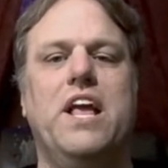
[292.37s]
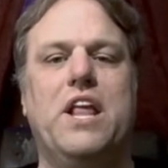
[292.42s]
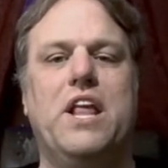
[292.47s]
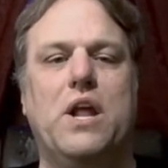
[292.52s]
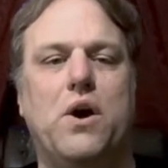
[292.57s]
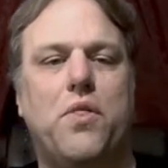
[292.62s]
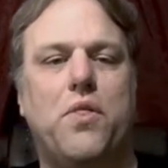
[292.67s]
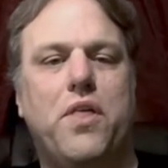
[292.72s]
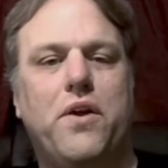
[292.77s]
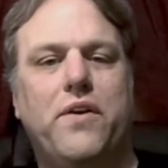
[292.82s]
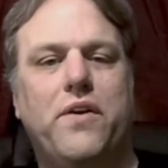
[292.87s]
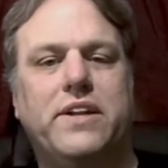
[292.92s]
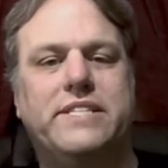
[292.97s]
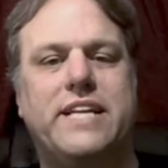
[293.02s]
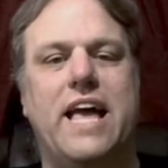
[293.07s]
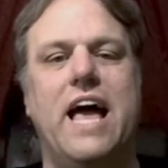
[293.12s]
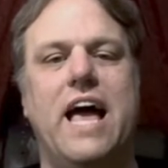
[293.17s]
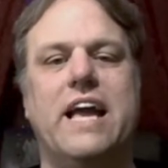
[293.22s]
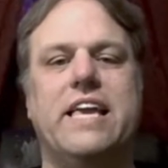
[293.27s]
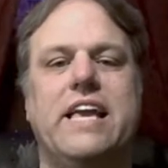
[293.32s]
You know, they're
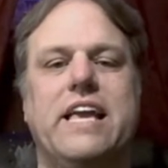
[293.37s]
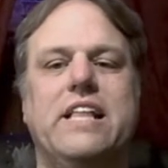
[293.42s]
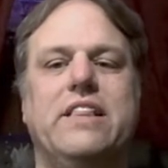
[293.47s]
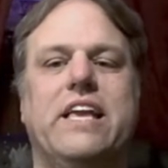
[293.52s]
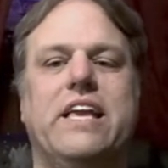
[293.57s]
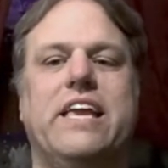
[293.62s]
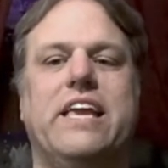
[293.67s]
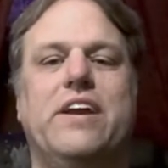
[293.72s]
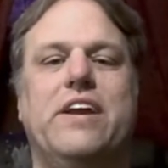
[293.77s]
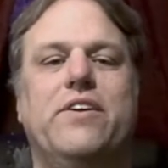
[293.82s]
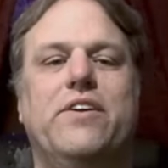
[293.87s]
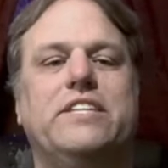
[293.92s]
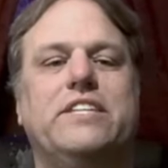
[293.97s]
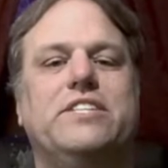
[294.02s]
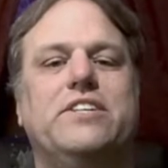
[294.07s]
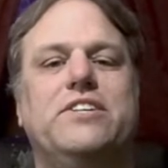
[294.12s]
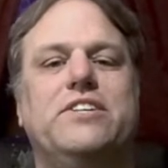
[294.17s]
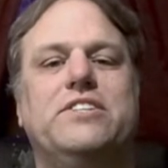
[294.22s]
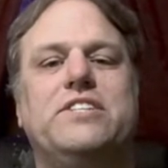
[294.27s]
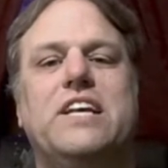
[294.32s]
attacking the
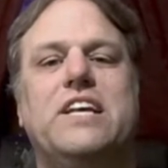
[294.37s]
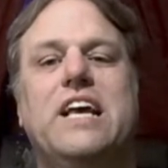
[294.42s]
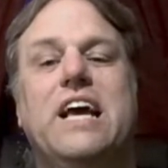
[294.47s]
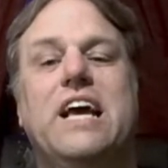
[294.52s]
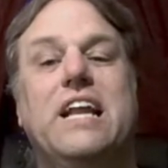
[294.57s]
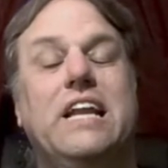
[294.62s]
characters.